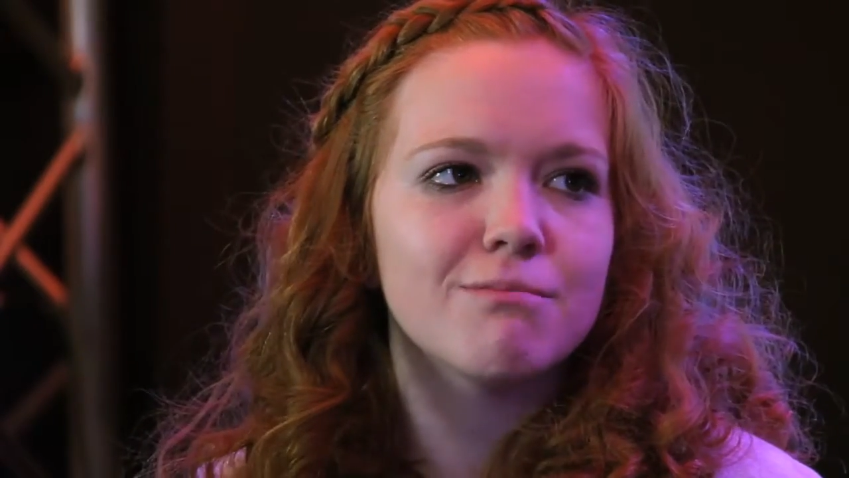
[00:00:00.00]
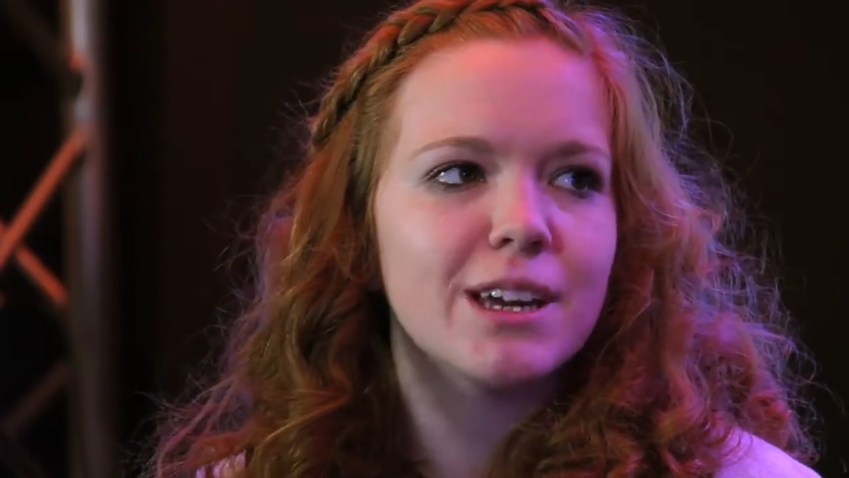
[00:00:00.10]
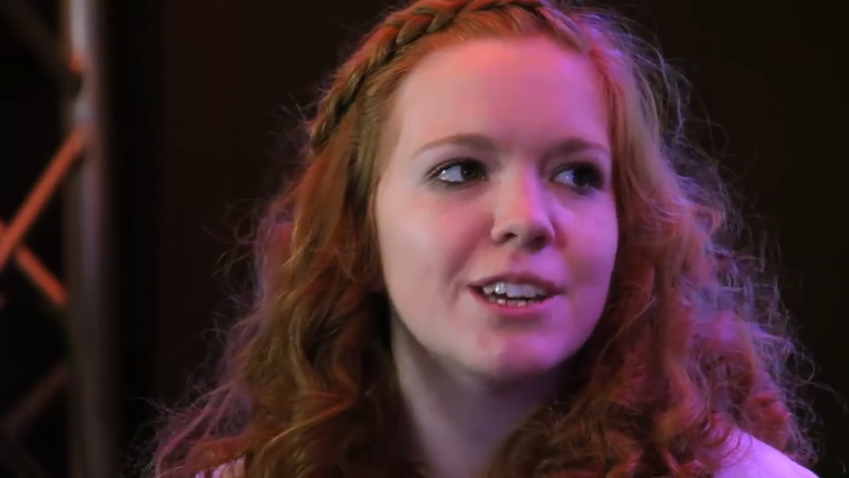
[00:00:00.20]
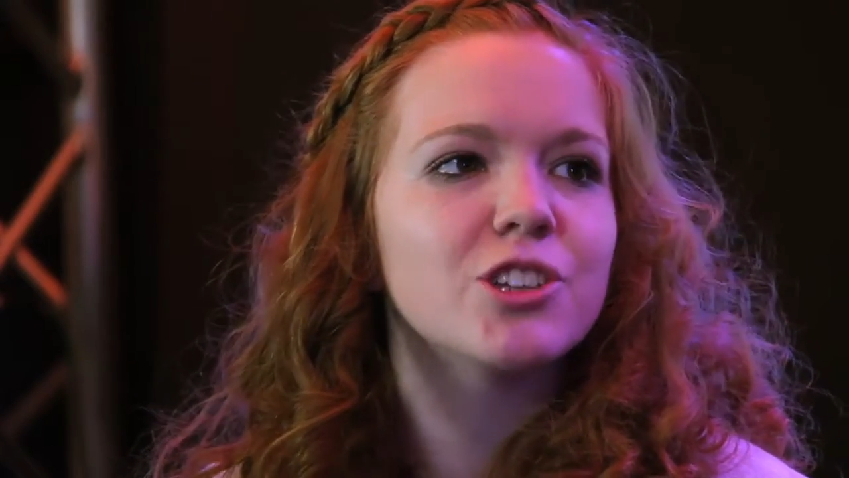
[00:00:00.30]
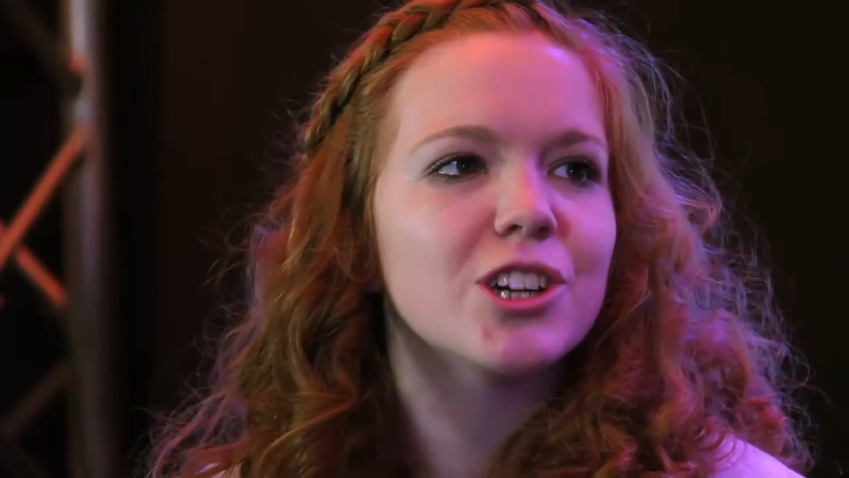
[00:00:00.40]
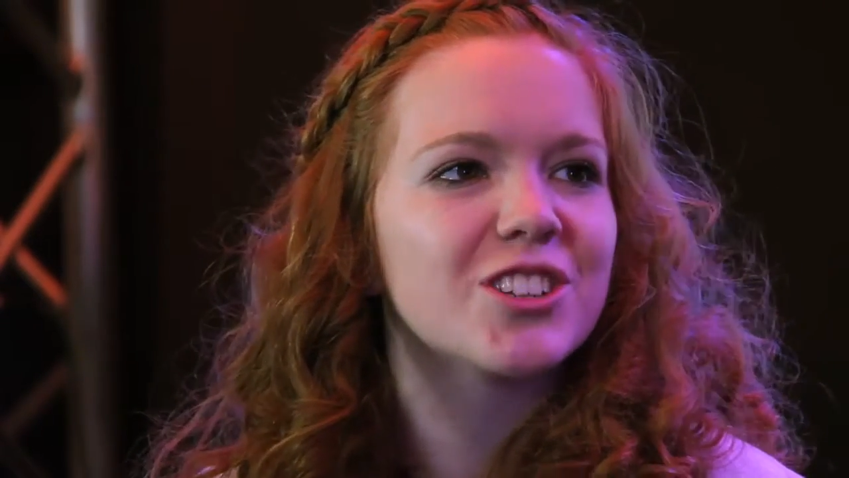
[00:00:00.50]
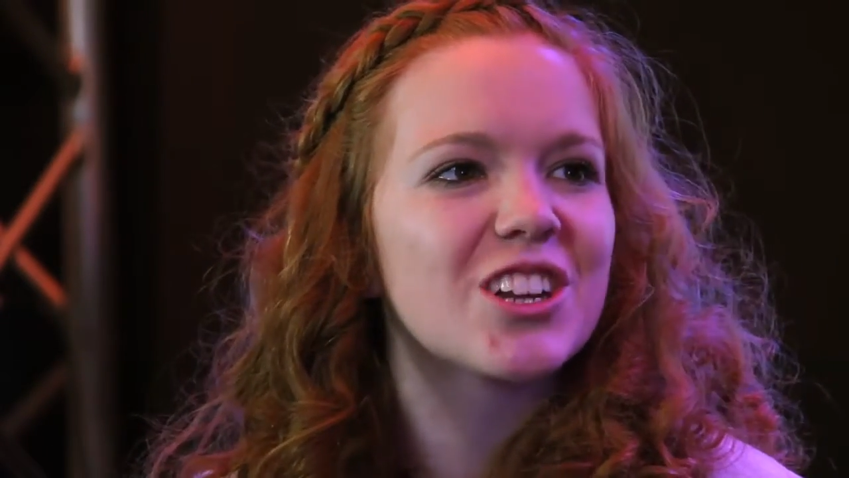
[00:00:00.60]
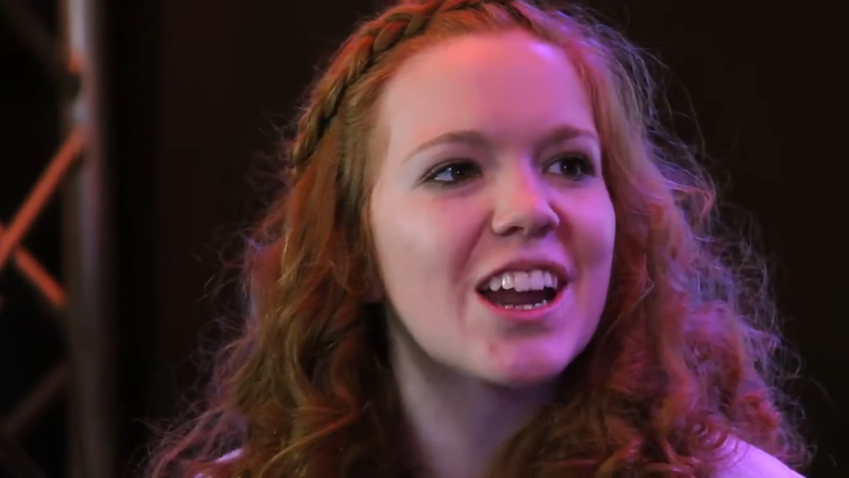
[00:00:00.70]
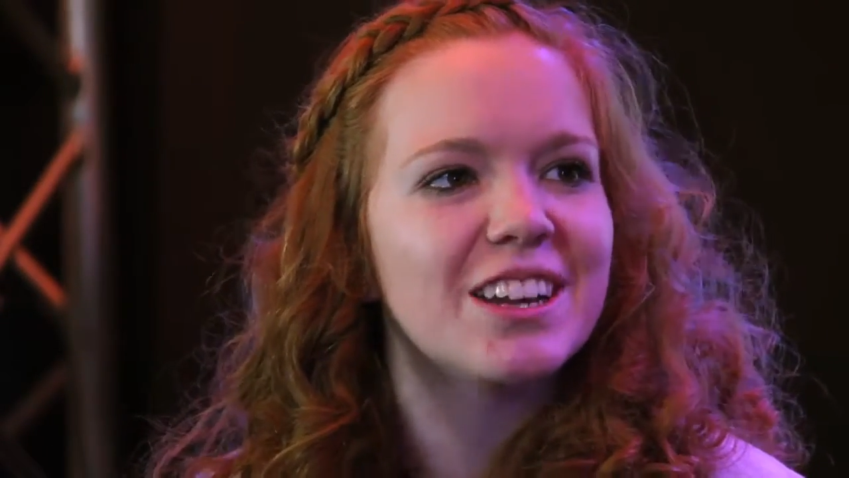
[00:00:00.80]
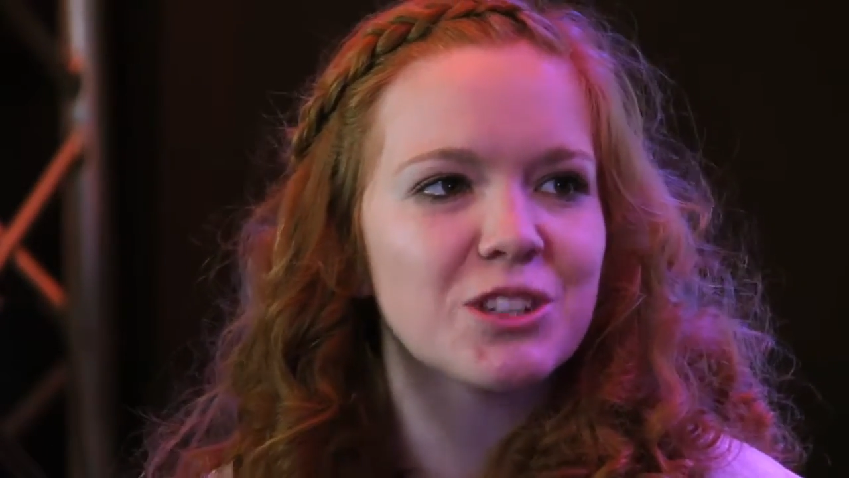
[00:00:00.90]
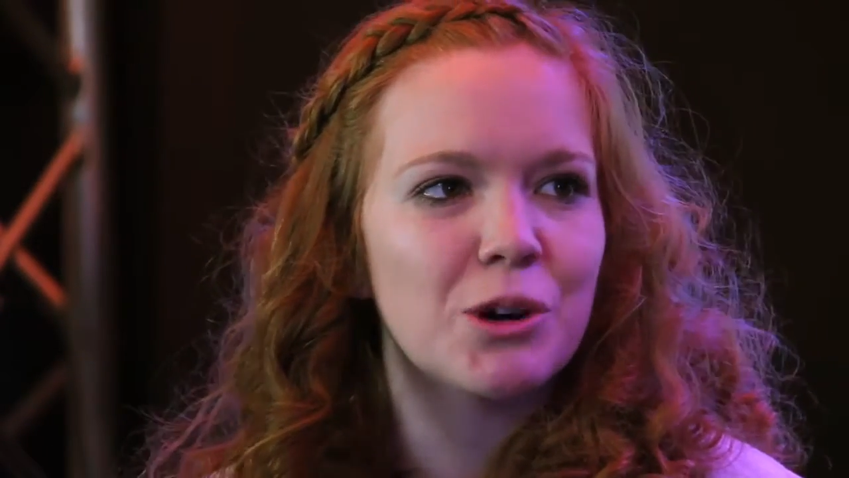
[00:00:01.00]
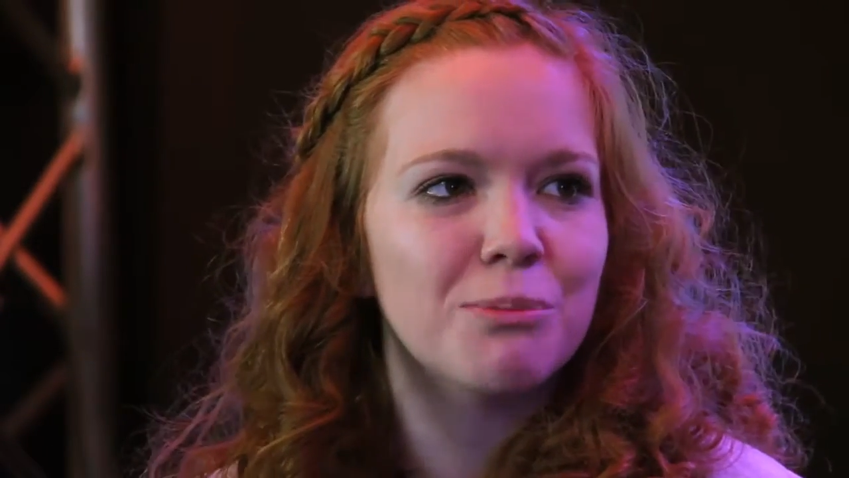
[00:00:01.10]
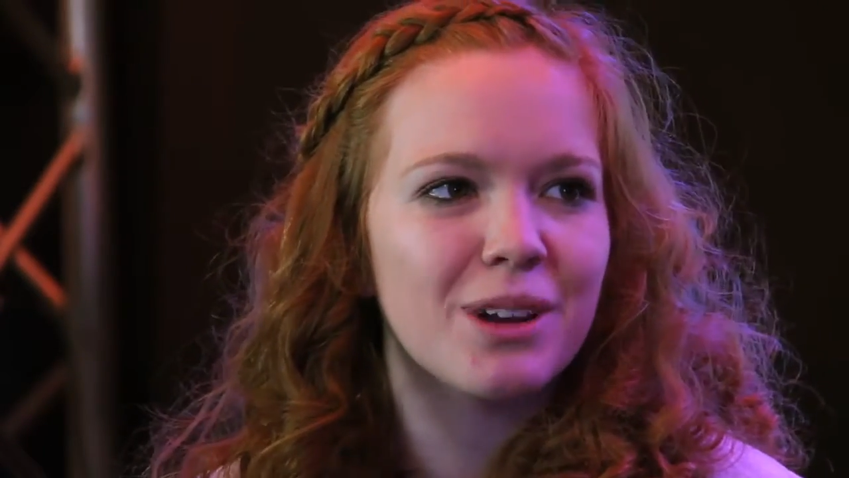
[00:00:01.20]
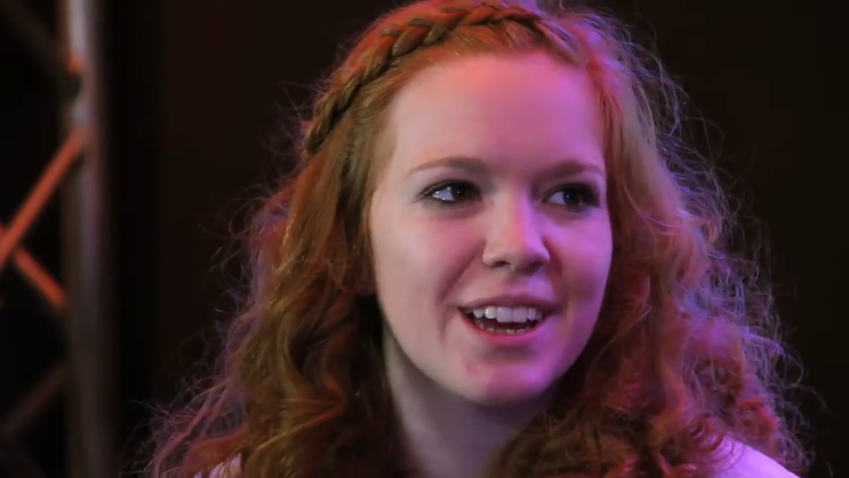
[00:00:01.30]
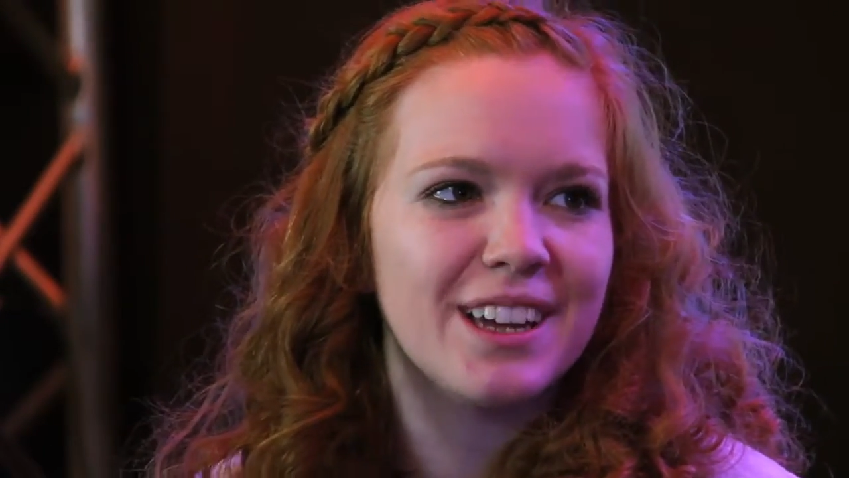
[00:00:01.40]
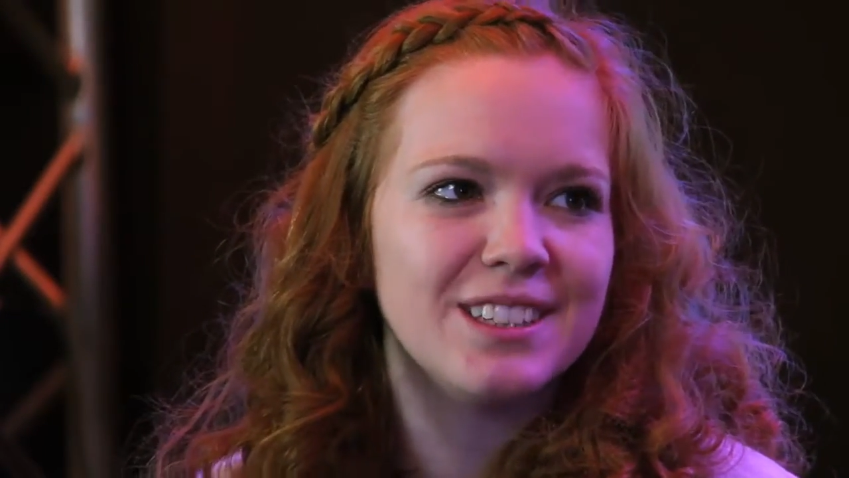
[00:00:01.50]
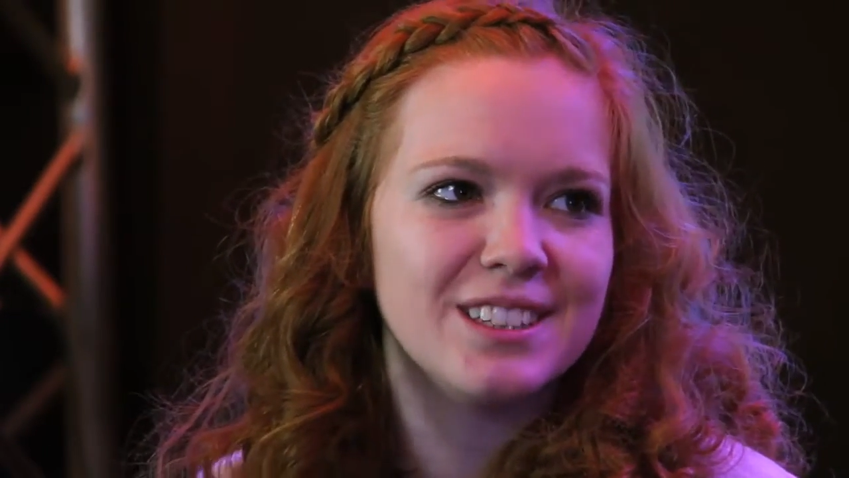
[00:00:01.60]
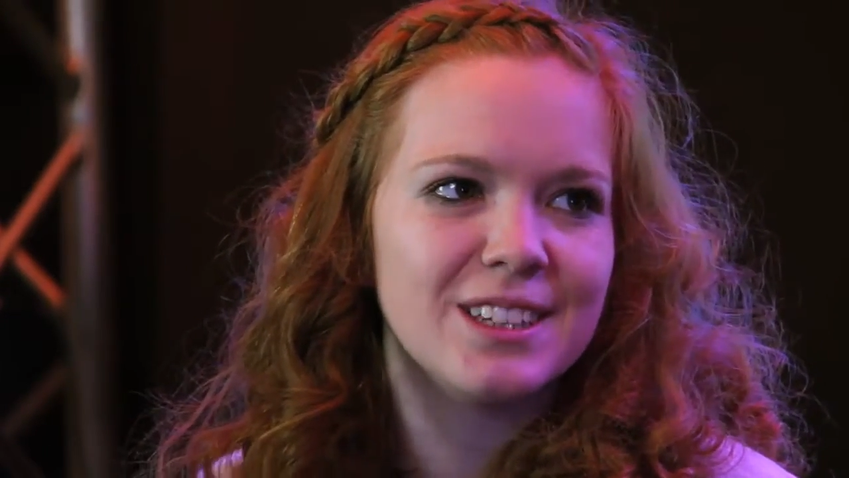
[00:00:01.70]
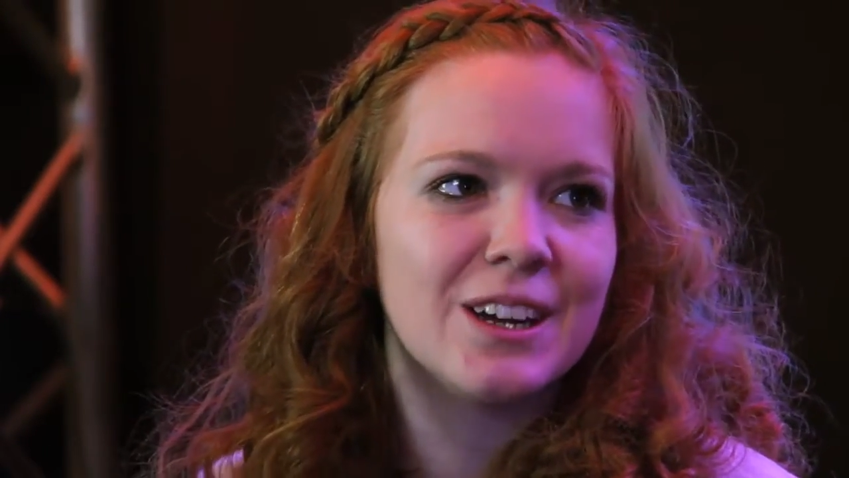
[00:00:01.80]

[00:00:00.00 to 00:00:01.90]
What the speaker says: making church less complicated.